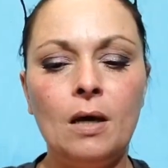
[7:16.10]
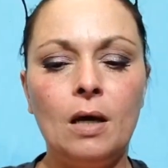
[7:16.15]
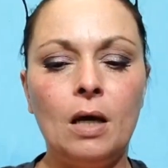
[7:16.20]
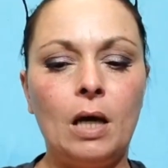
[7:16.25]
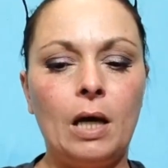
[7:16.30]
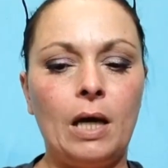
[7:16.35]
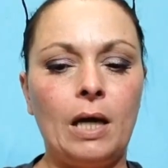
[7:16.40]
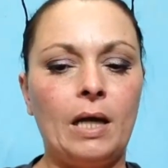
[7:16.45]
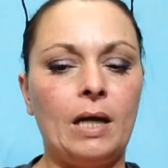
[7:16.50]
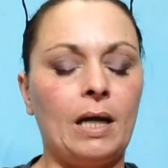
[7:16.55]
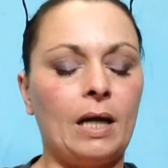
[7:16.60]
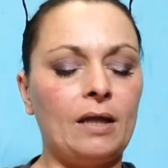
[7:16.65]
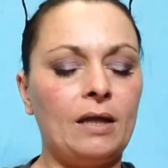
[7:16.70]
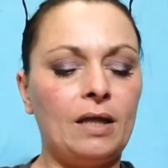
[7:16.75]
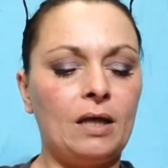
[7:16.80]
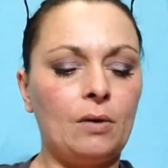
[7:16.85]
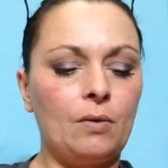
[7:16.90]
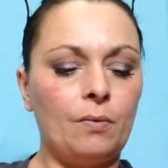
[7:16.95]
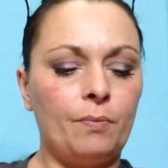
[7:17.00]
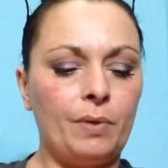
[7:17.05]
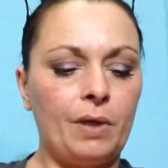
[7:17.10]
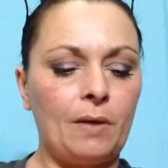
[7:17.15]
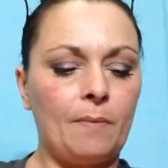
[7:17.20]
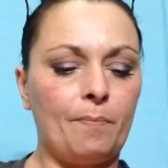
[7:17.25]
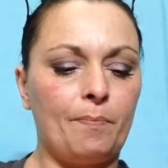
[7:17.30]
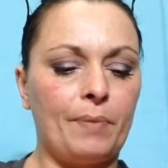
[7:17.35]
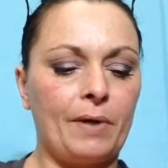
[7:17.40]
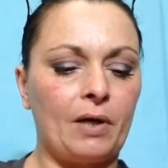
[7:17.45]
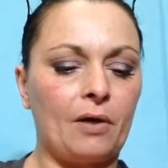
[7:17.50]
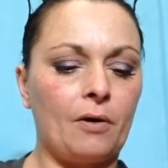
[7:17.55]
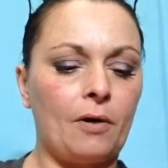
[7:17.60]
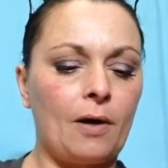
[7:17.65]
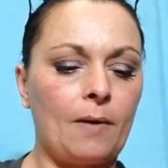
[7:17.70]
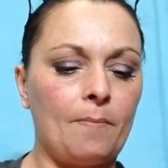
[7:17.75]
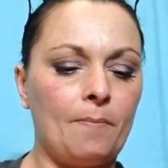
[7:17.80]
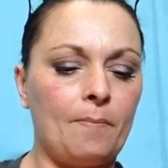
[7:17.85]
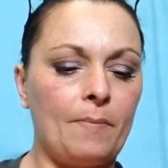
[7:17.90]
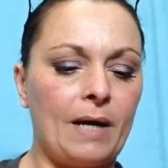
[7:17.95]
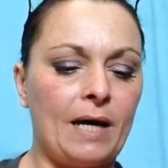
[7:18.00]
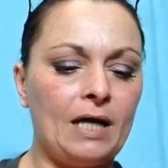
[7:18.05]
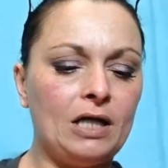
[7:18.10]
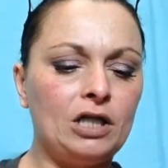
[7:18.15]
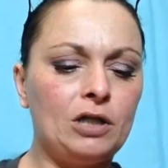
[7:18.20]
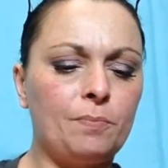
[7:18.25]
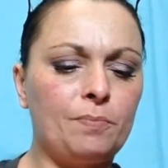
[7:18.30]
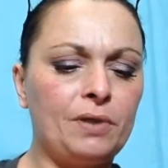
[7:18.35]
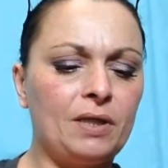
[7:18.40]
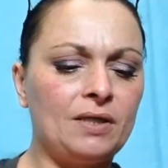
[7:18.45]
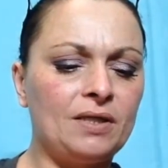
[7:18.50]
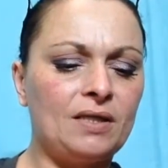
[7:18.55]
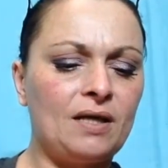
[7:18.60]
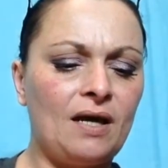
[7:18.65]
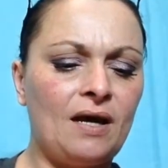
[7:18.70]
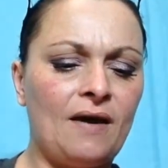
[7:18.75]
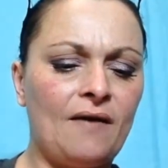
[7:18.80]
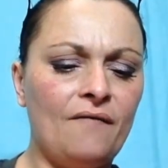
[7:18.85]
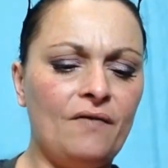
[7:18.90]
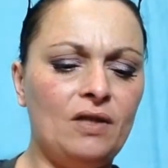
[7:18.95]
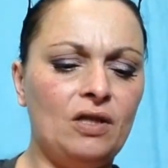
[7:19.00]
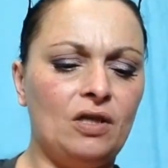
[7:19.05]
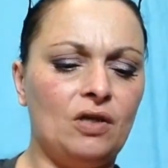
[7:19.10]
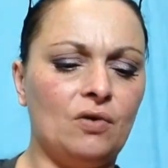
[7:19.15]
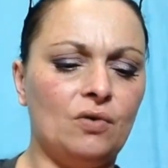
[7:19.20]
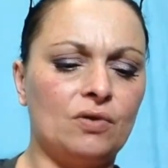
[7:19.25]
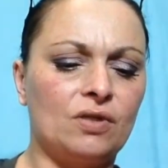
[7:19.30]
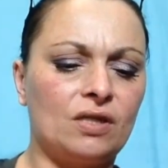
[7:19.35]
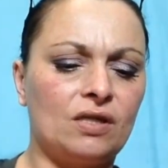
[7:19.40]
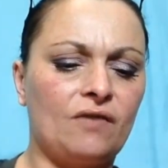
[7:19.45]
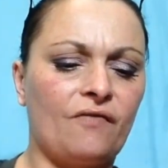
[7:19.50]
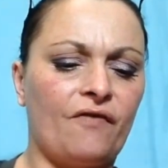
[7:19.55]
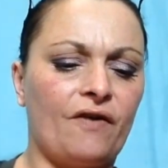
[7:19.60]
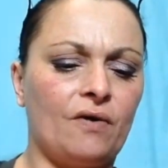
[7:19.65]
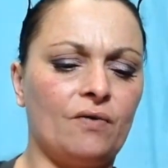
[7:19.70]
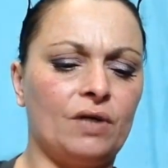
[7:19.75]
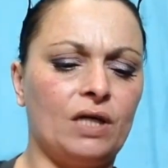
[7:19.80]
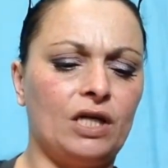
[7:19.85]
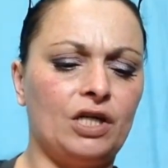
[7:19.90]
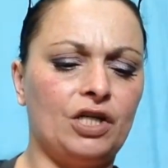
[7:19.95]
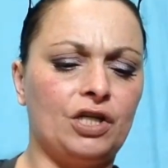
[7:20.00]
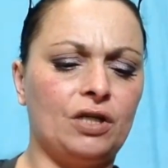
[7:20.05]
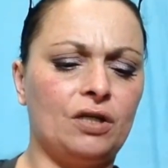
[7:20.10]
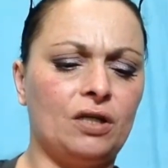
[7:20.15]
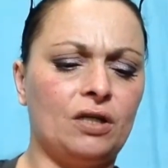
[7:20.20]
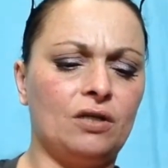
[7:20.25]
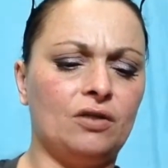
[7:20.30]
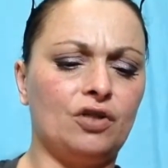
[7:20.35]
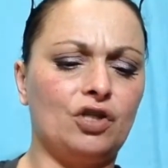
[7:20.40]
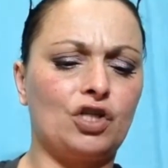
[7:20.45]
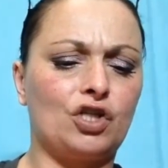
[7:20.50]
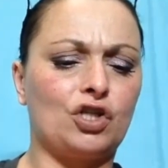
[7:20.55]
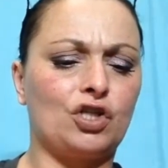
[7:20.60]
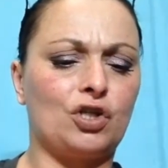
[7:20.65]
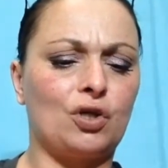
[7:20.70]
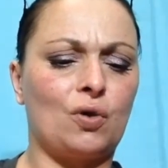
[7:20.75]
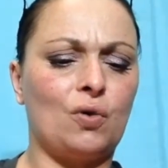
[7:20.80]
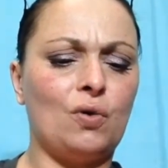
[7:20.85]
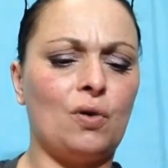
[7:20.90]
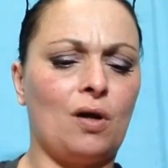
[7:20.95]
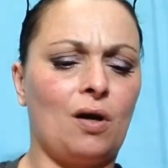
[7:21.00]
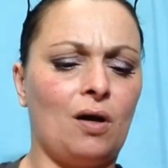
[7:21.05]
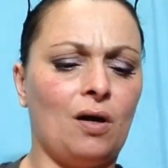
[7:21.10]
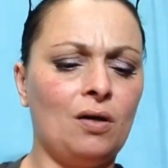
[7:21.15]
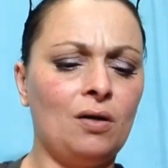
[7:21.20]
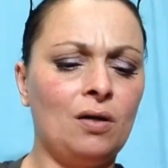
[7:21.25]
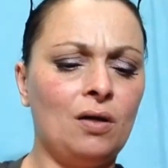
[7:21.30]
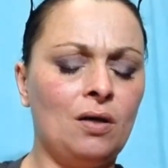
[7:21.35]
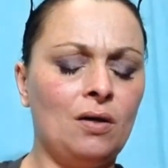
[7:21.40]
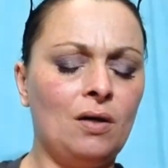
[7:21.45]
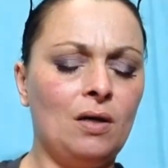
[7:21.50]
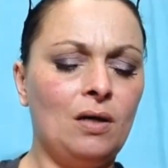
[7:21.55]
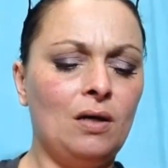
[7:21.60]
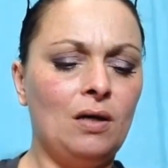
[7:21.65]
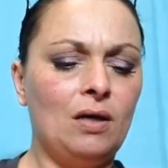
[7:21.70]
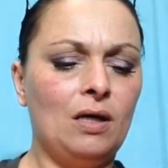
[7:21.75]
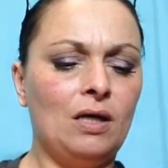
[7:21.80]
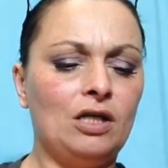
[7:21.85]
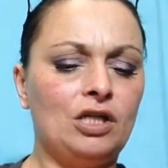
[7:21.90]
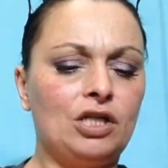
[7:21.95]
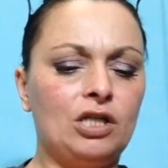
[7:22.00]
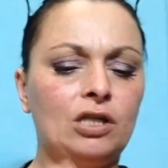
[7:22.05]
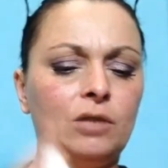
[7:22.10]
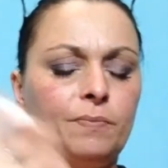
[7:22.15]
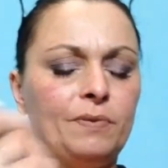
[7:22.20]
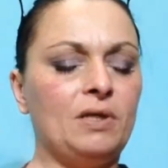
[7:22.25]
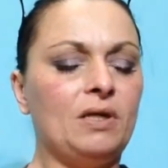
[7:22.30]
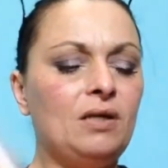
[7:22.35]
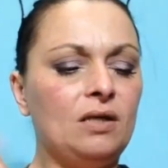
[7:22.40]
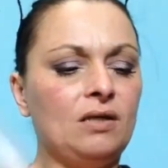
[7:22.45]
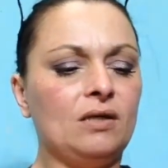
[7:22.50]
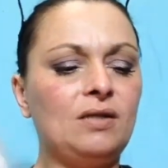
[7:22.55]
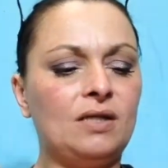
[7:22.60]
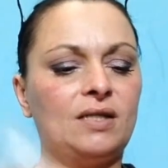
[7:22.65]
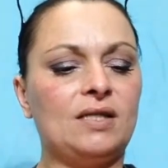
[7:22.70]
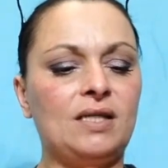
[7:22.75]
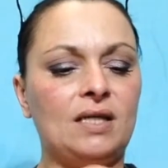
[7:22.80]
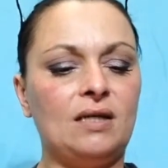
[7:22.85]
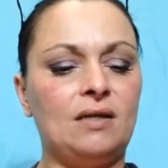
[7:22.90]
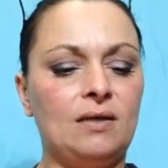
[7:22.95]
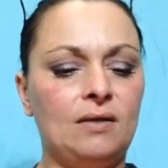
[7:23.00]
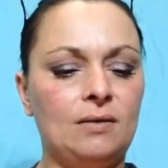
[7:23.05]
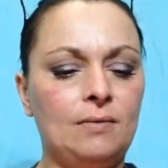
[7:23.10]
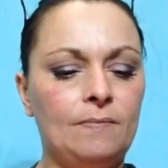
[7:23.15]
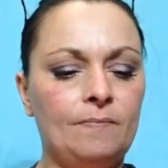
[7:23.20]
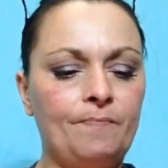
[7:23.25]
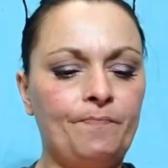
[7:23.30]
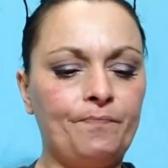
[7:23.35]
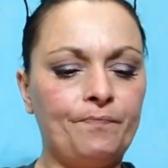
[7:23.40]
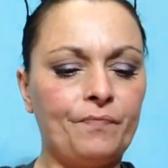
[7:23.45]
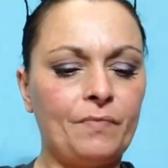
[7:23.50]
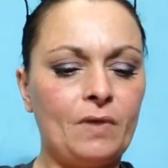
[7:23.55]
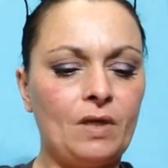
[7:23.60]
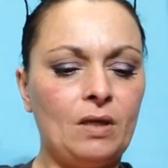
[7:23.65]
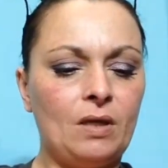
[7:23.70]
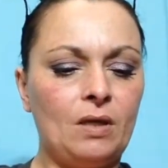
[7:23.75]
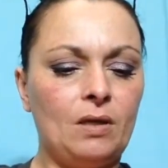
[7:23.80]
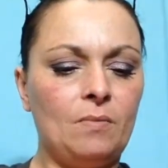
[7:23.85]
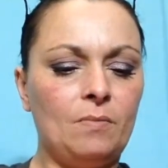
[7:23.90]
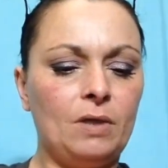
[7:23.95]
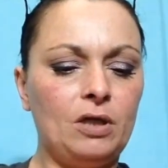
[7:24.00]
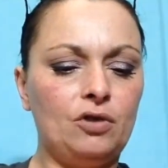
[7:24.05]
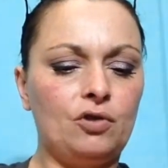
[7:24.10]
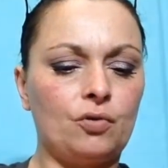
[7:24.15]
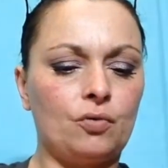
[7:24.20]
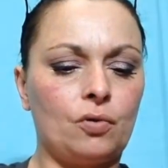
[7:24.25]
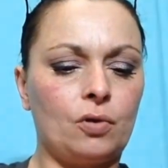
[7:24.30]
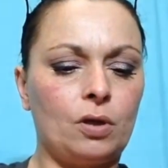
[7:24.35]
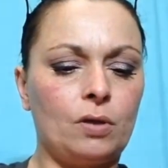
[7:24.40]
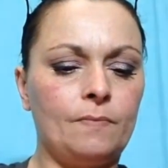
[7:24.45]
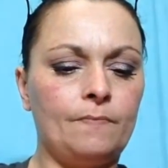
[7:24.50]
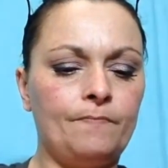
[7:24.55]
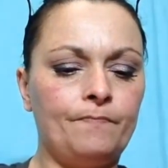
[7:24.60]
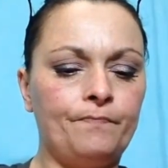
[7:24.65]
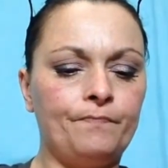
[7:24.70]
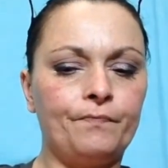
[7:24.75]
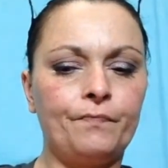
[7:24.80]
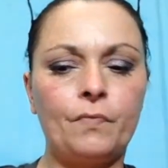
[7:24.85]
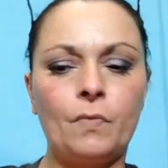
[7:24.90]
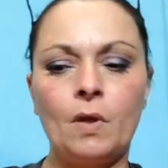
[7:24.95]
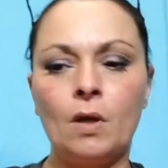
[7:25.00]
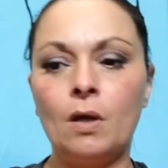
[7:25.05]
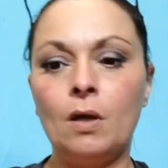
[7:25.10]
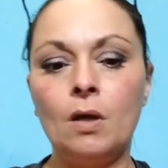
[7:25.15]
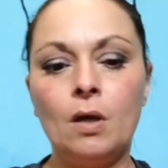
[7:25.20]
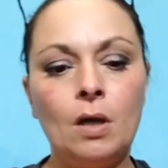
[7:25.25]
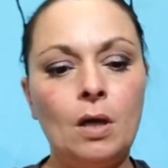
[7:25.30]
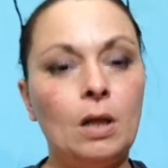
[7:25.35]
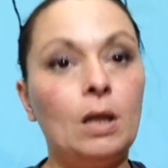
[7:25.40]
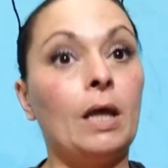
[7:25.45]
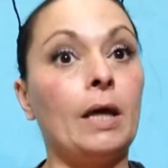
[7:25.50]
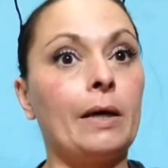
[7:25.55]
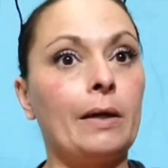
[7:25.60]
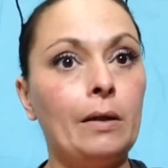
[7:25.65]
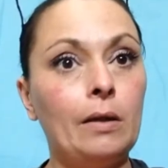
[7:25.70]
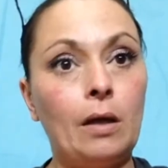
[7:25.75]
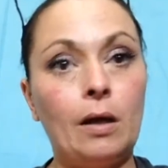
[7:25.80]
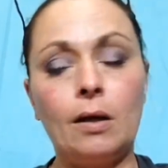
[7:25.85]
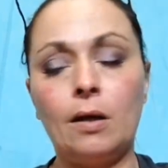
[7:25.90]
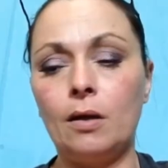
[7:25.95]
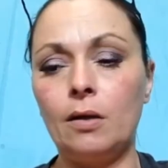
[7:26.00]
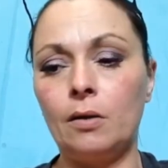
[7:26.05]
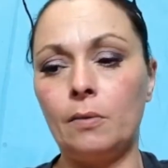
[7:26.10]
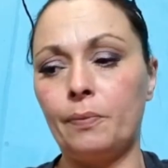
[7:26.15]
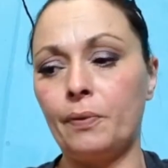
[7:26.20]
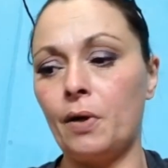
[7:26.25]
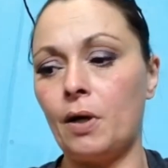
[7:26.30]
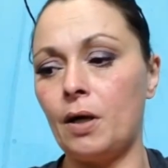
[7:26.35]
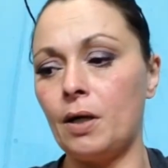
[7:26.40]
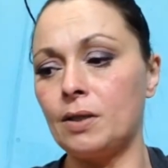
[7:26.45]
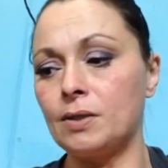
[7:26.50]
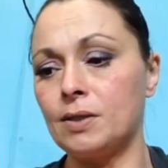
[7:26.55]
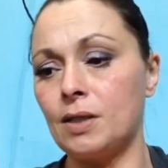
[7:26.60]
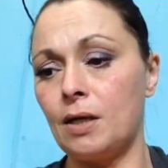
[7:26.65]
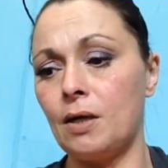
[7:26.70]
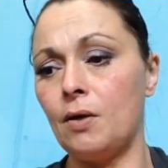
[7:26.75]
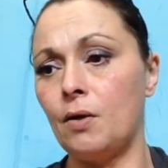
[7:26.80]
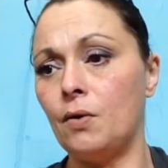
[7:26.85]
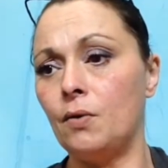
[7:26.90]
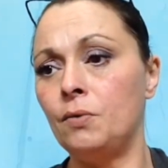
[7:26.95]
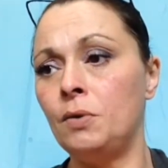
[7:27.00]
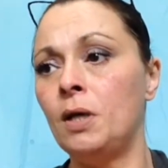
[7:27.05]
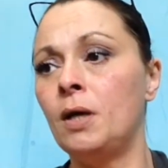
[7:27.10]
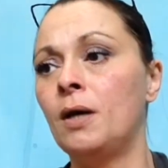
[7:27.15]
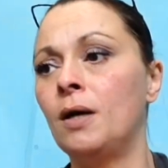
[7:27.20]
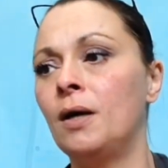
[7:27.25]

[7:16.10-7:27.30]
And I think it will be a better match. Plus, I haven't used this foundation in so long. It's just been sitting in my drawer like a lot of other products I own.